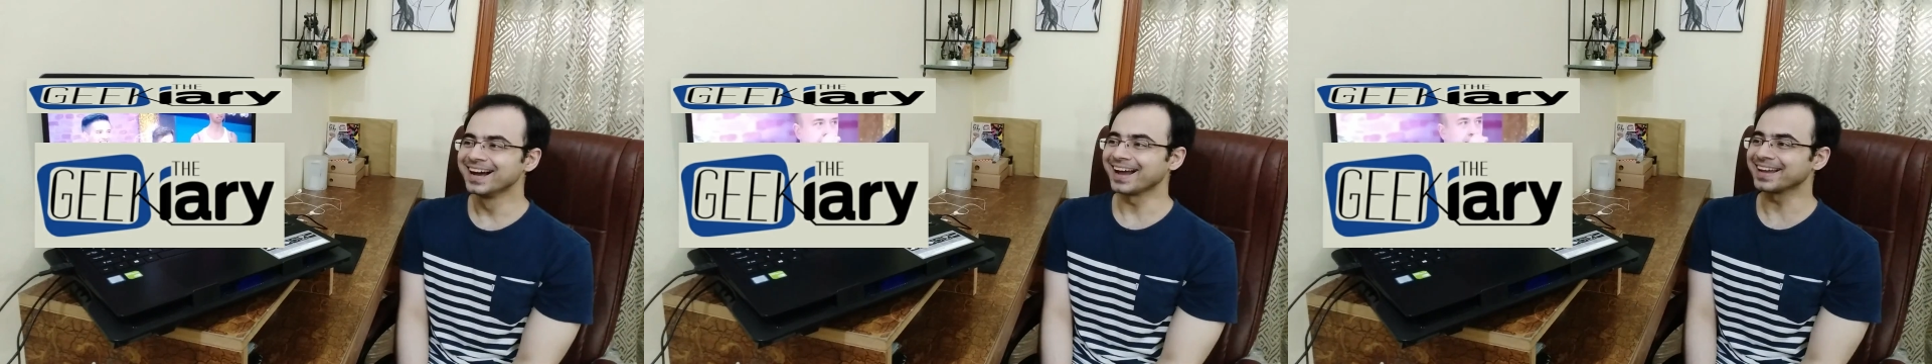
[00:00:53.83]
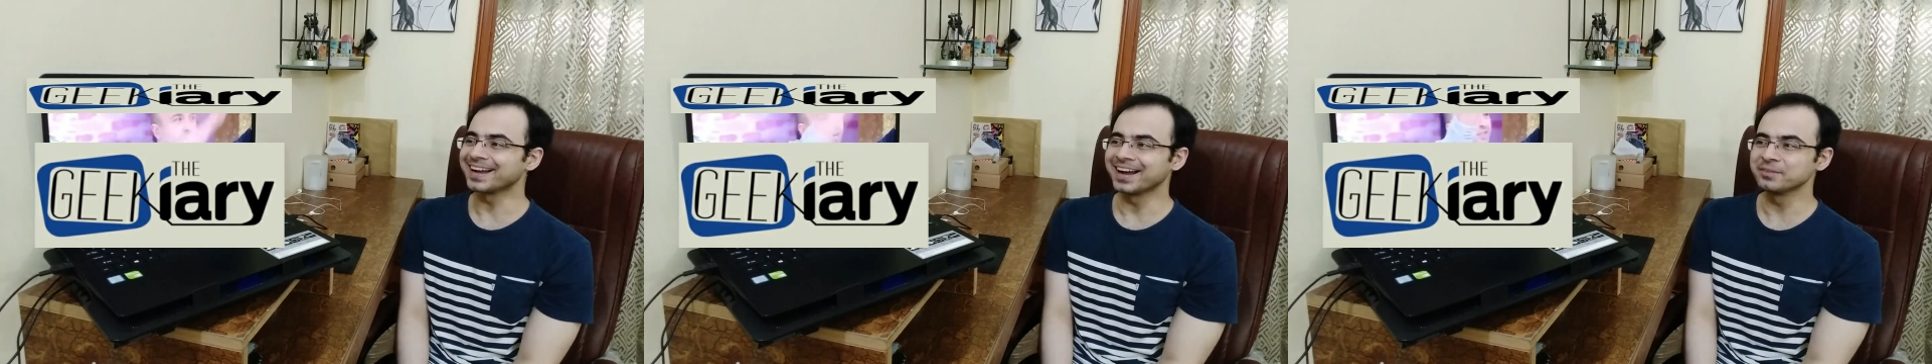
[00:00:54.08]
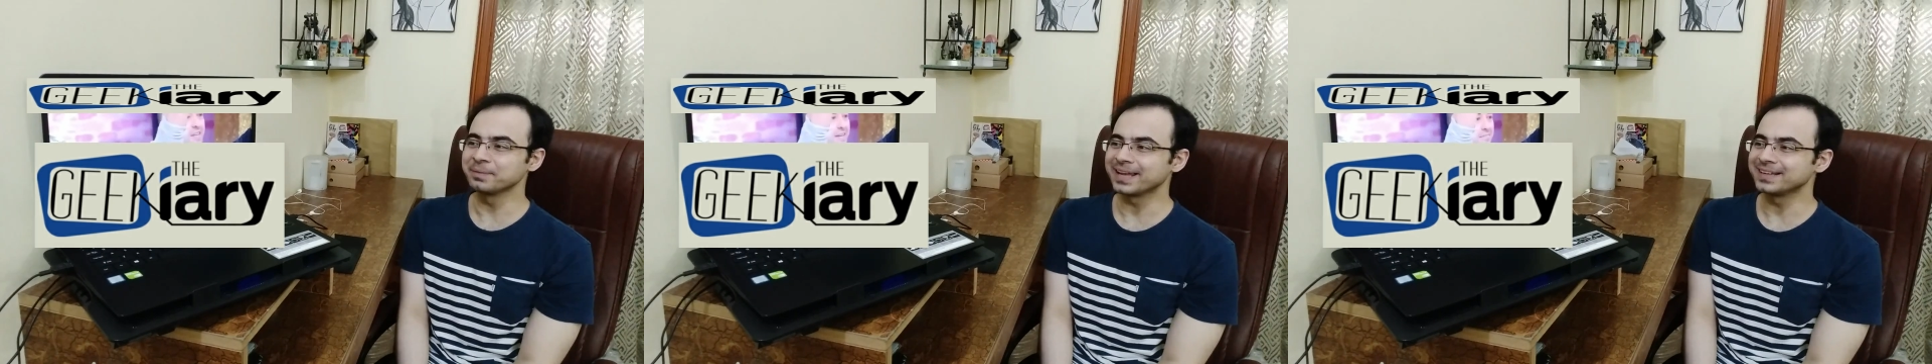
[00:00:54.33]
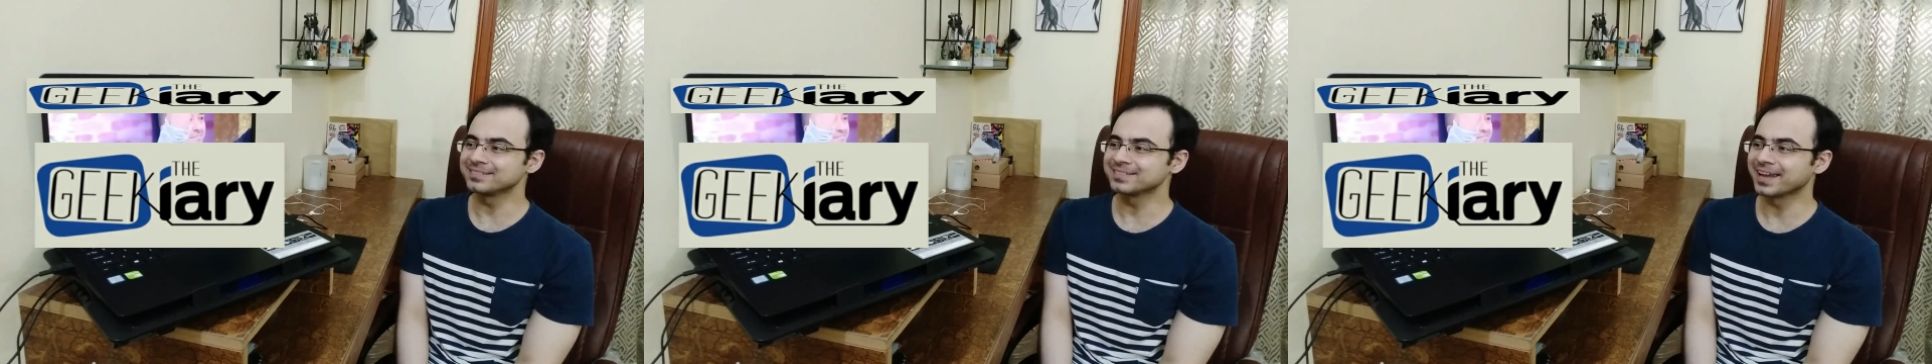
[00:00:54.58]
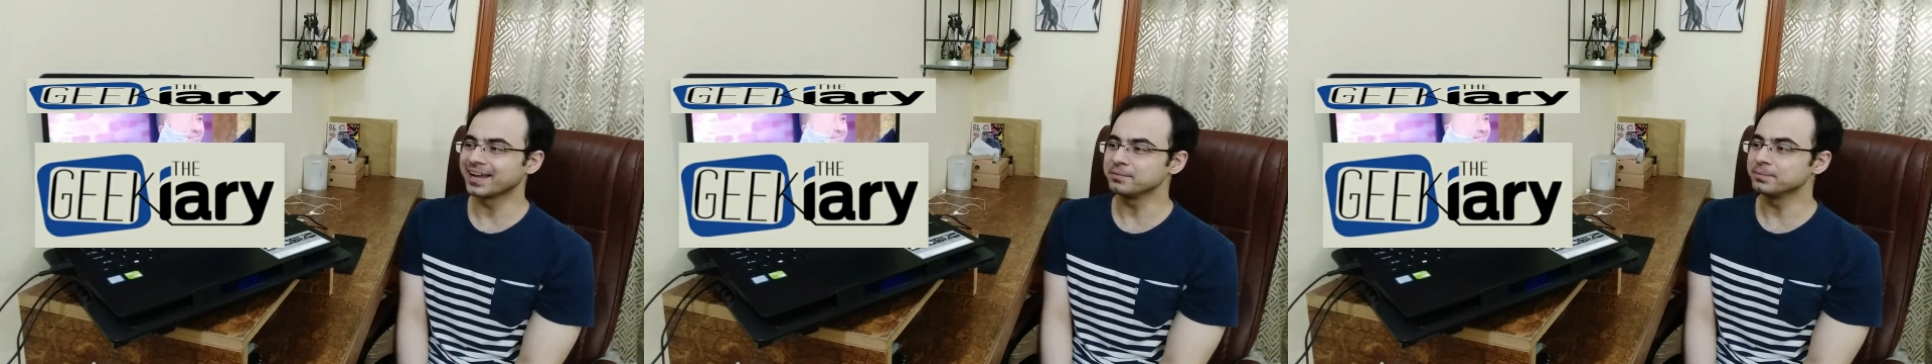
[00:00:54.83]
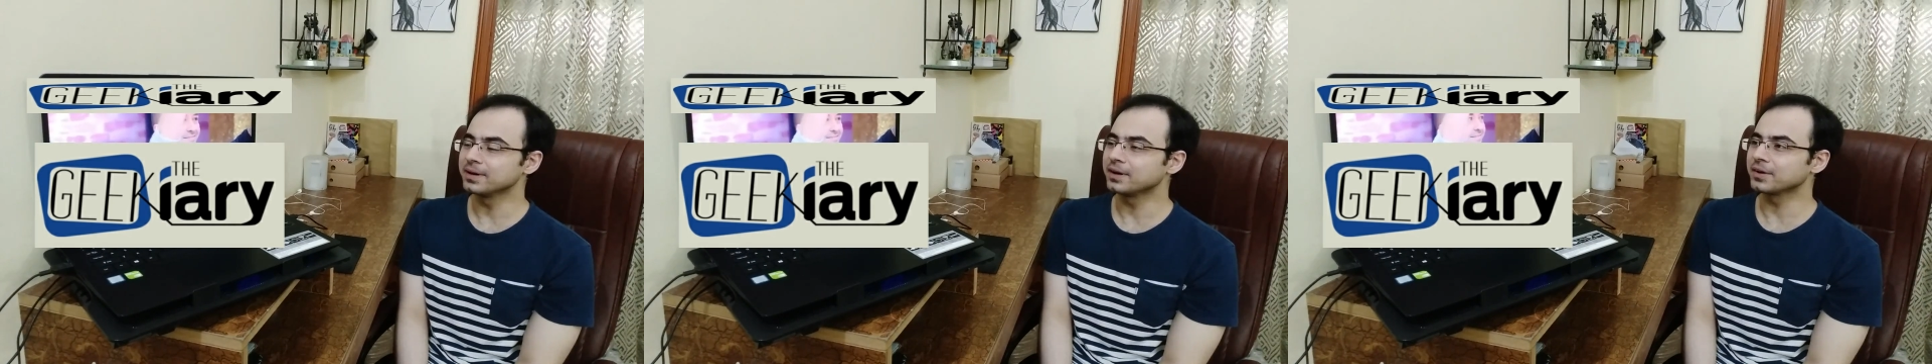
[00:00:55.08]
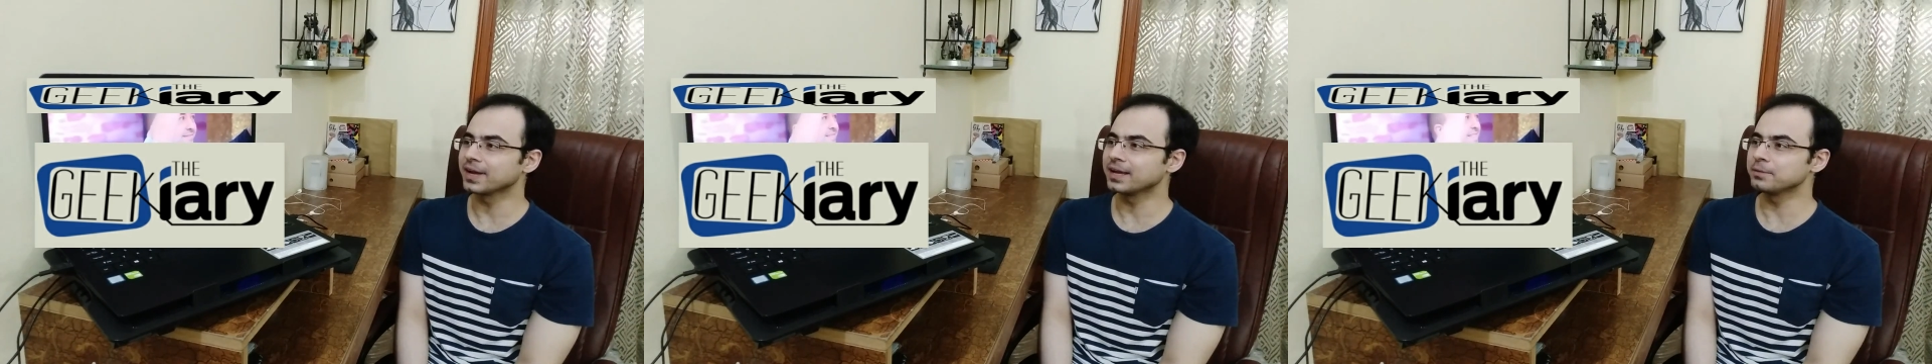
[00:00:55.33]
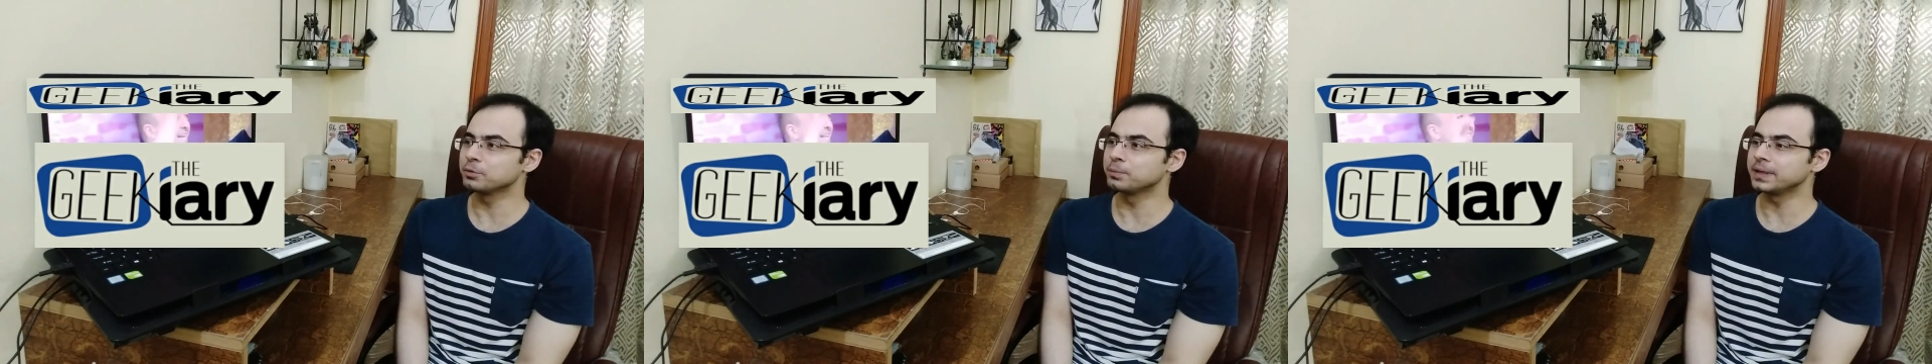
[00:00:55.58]
I can't play this game.
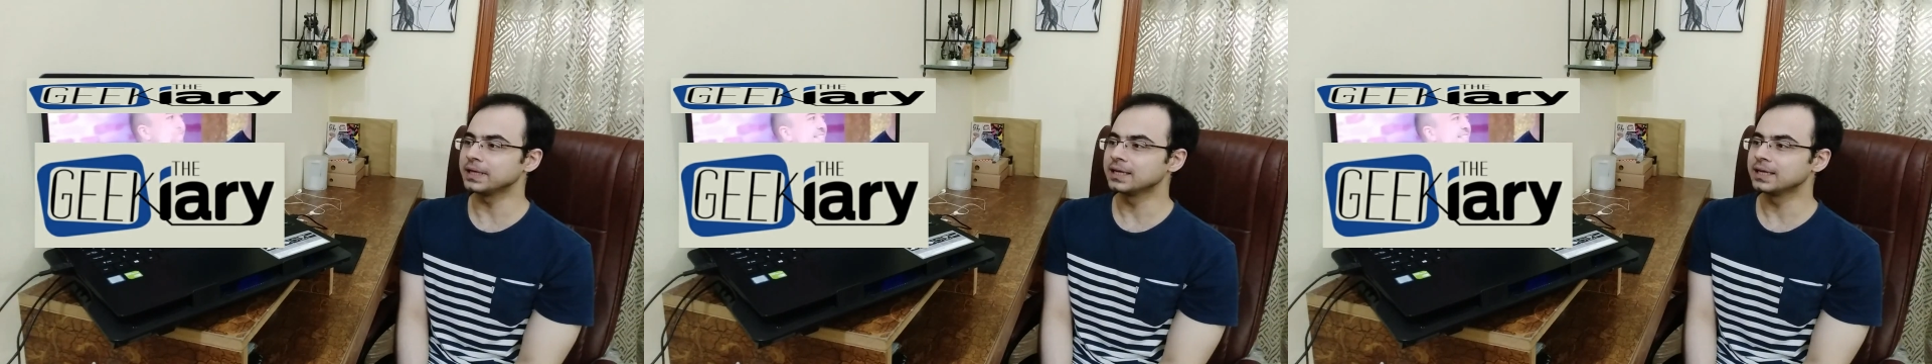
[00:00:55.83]
Okay, Poopy.